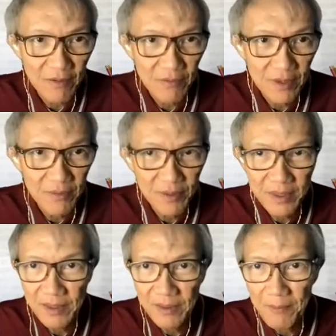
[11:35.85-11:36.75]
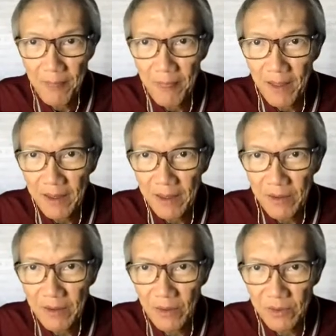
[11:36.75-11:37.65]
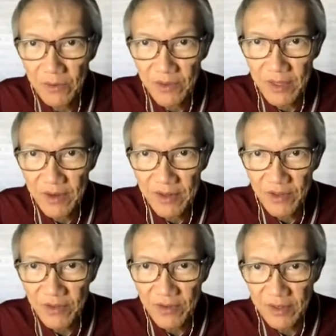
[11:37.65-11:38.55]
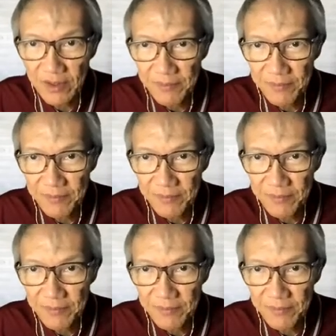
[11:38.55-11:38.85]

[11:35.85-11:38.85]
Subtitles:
we go to the register,